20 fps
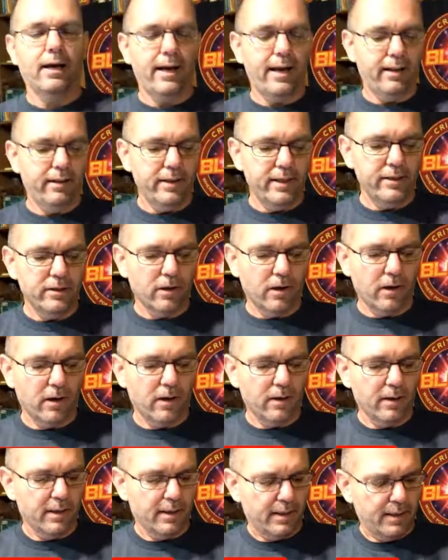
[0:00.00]
And these
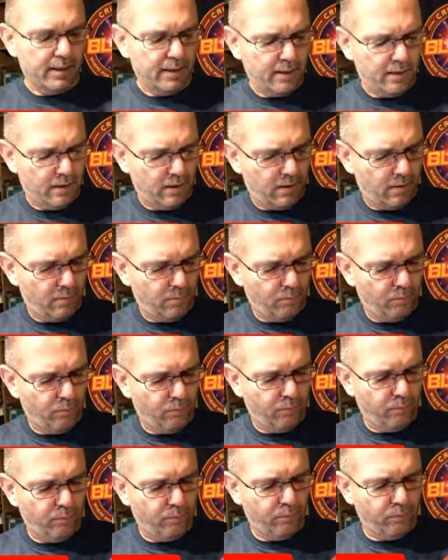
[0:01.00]
are
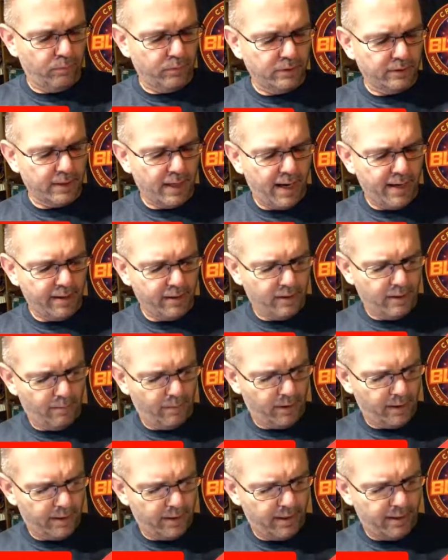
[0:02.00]
signed and
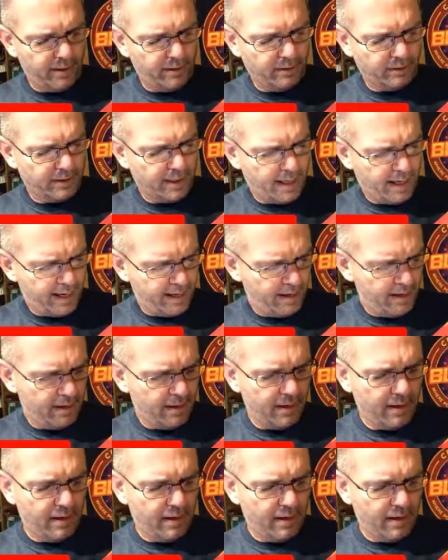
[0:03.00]
numbered on the inside